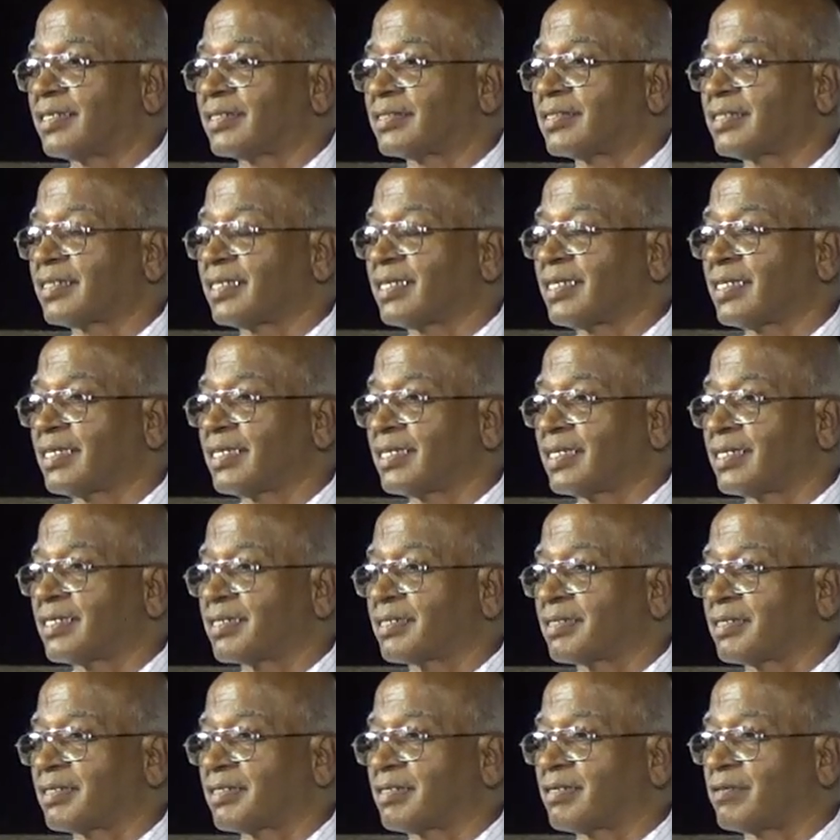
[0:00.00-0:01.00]

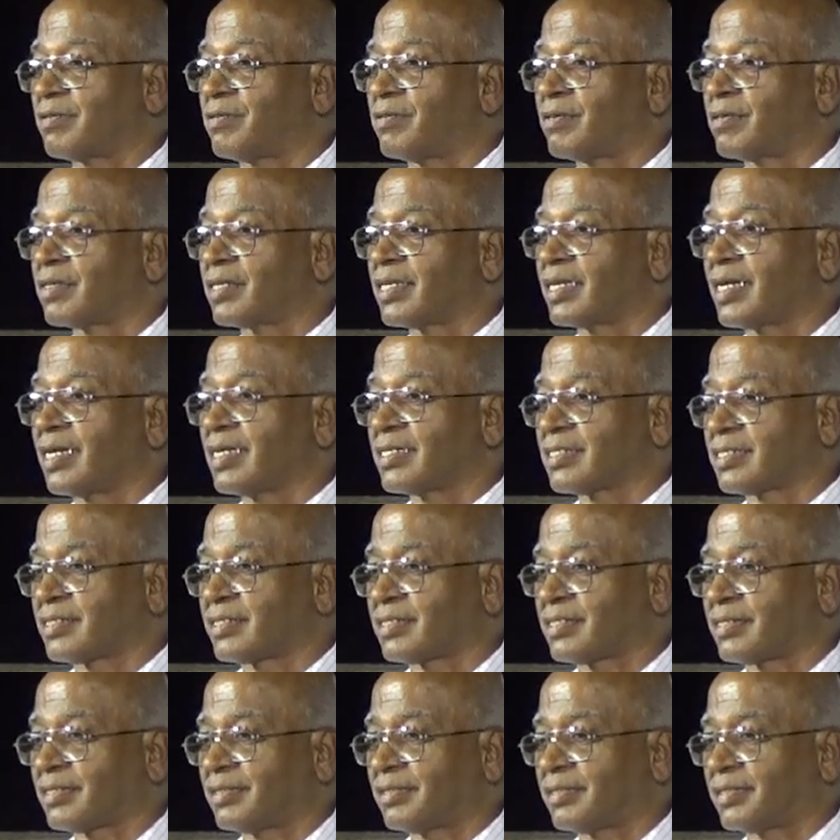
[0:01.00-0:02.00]
here the whole thing
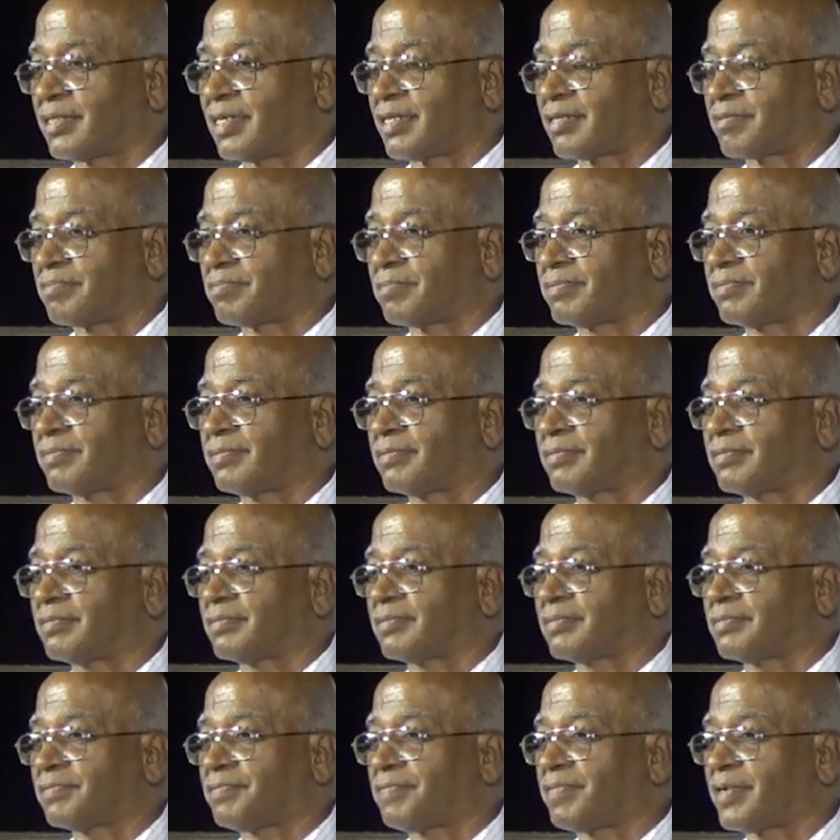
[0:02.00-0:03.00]
is our
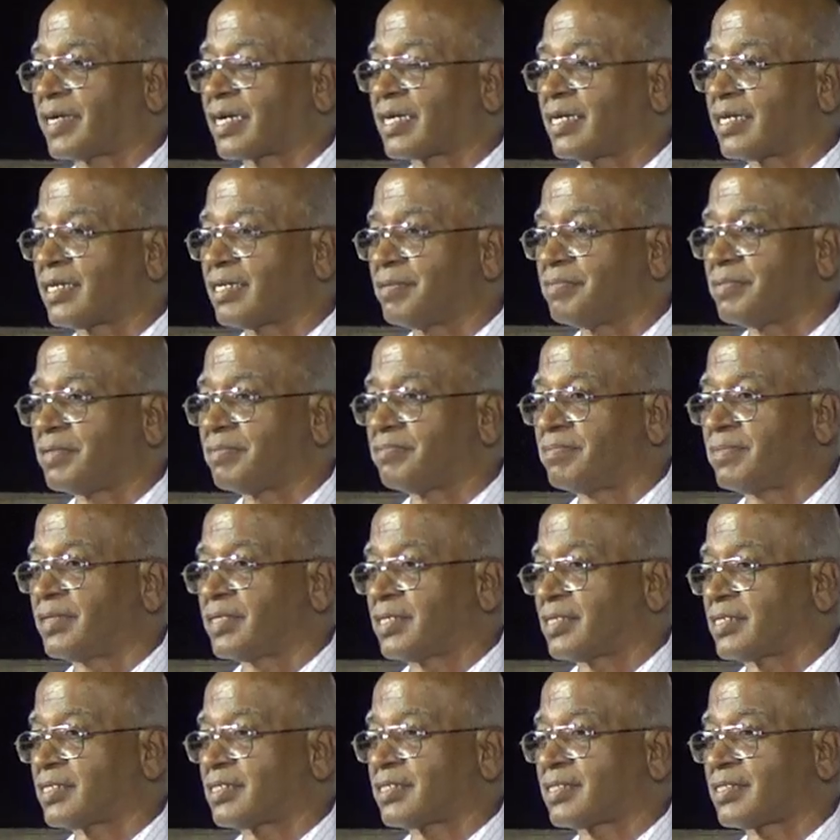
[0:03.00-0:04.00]
faculty
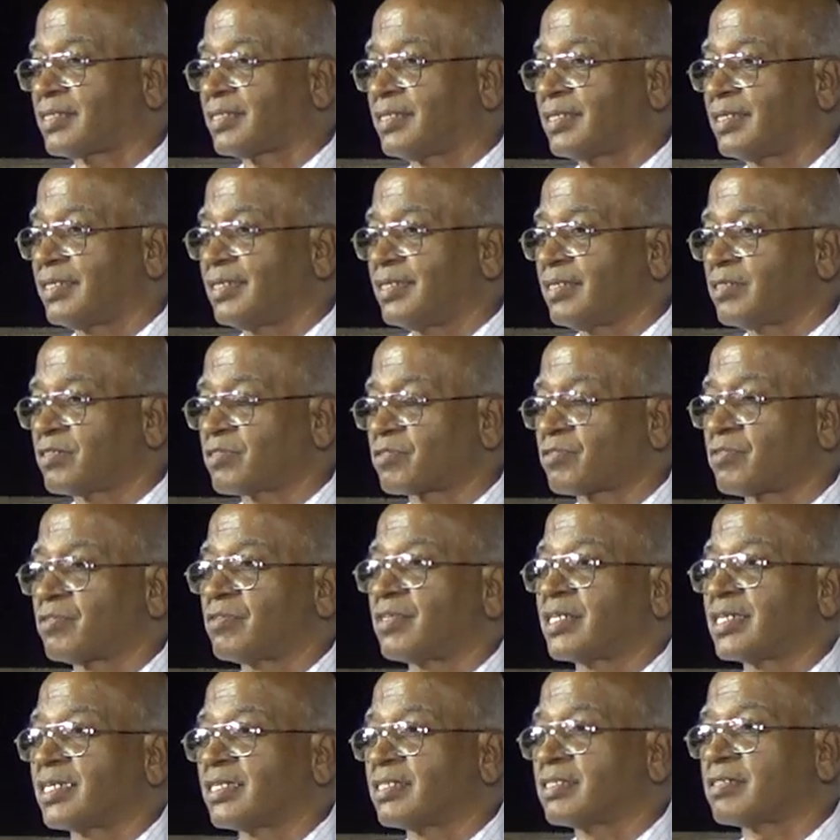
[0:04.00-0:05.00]
members,
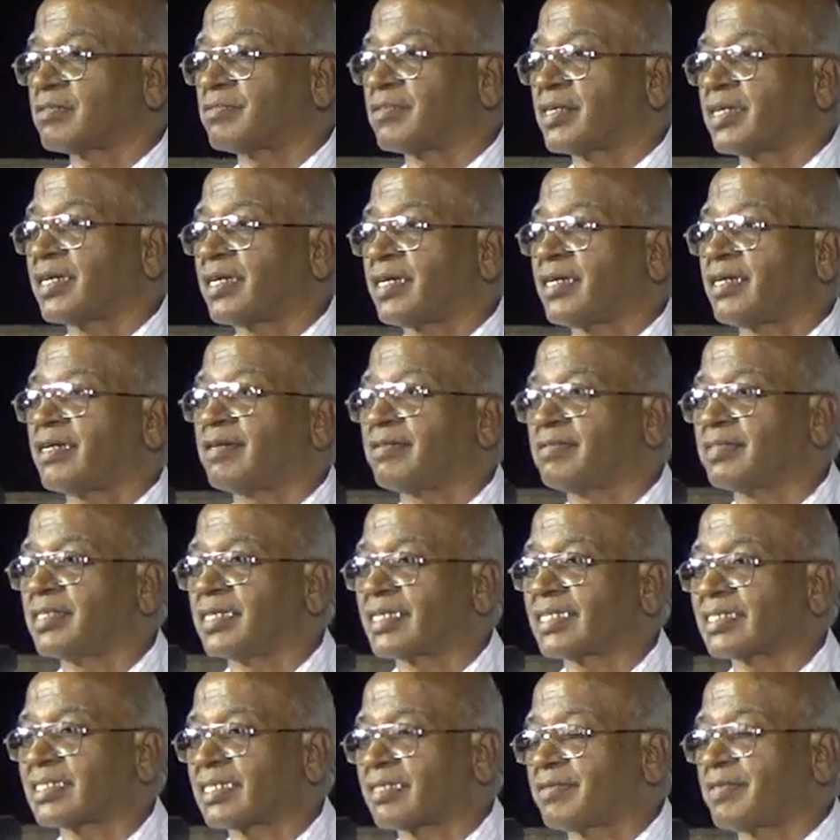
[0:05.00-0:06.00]
students, we have the
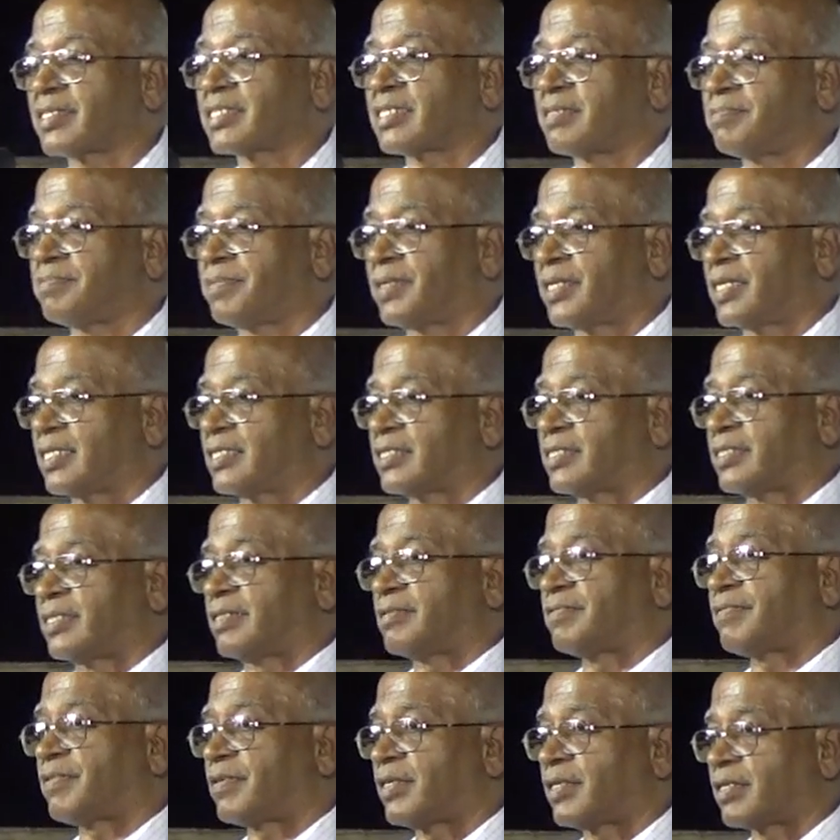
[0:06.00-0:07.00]
reservation
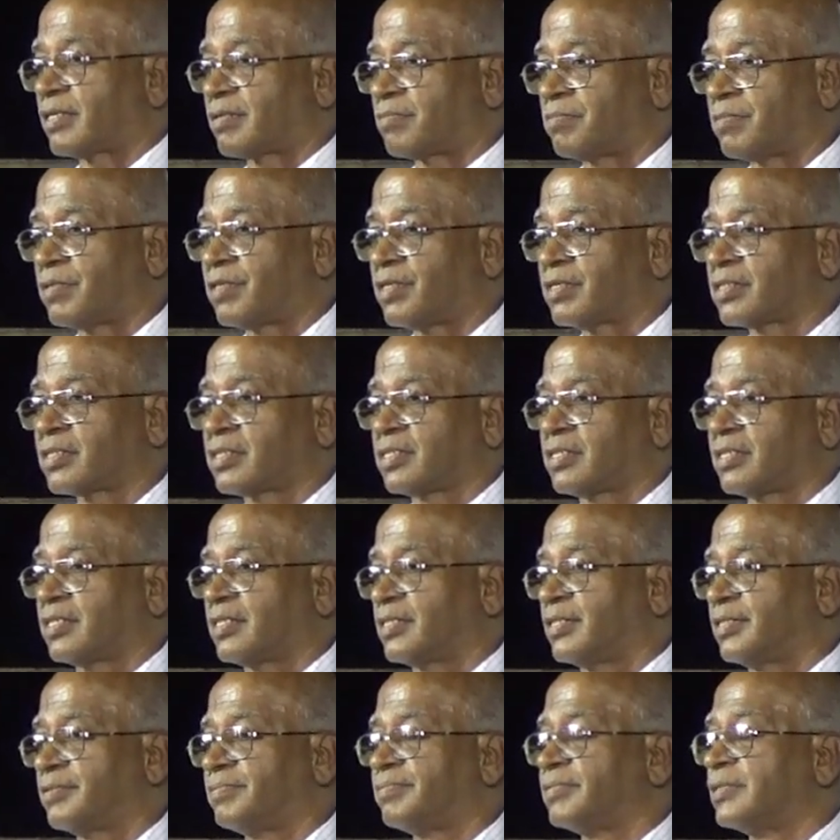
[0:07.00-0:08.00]
policy for both
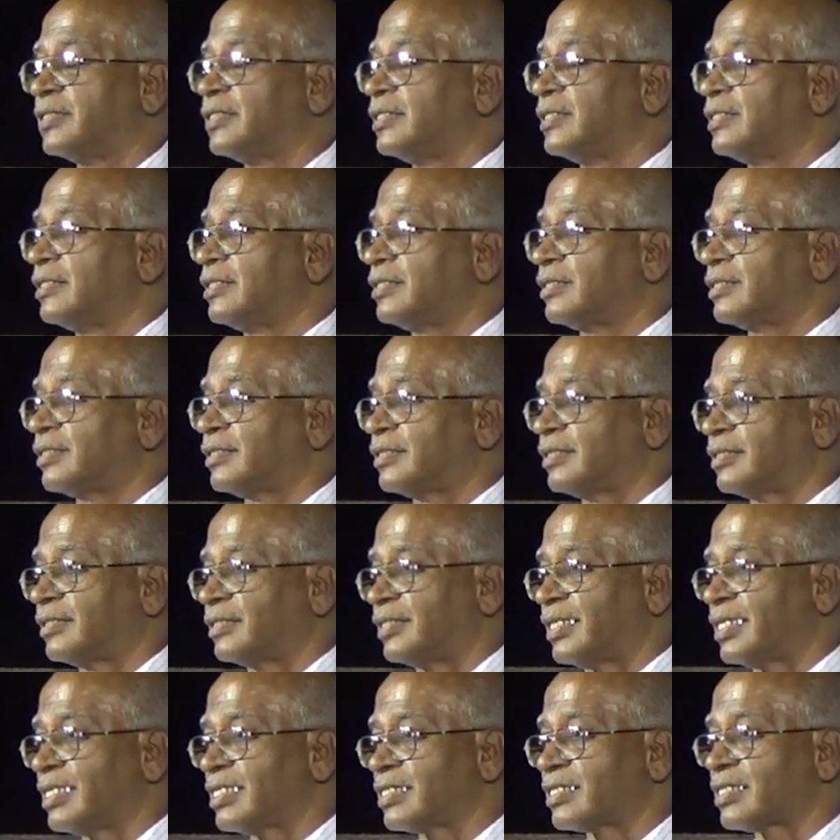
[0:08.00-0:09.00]

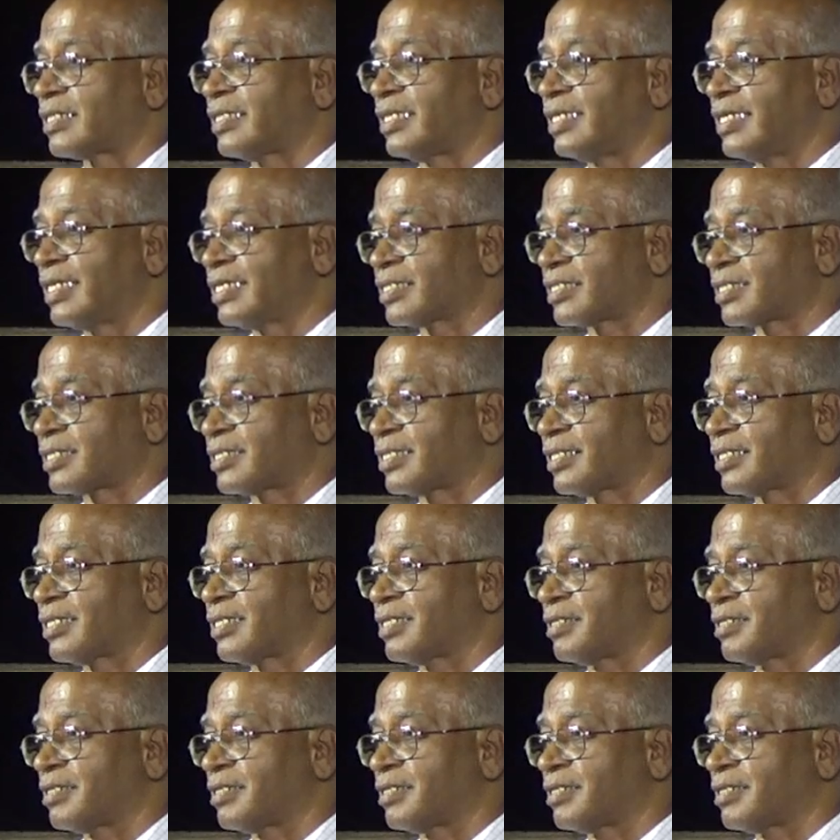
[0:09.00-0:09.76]
SAST,